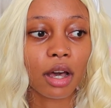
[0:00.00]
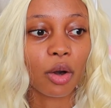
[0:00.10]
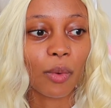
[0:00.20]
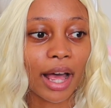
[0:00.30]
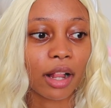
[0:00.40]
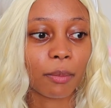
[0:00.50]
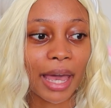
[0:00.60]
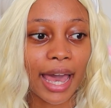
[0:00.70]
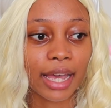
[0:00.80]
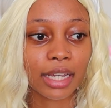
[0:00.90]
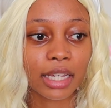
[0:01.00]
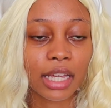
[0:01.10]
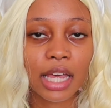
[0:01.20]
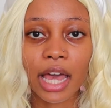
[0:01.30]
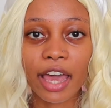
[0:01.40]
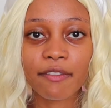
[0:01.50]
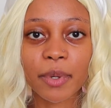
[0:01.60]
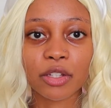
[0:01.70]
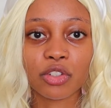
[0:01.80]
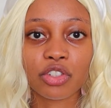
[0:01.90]
a while back. I've
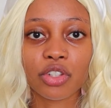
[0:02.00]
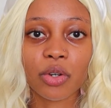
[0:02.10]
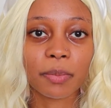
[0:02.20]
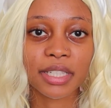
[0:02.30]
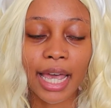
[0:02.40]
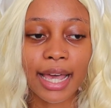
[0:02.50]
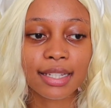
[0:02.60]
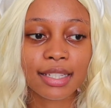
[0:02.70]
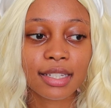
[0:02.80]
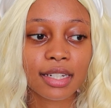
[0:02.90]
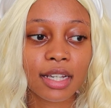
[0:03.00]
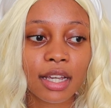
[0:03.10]
been so obsessed.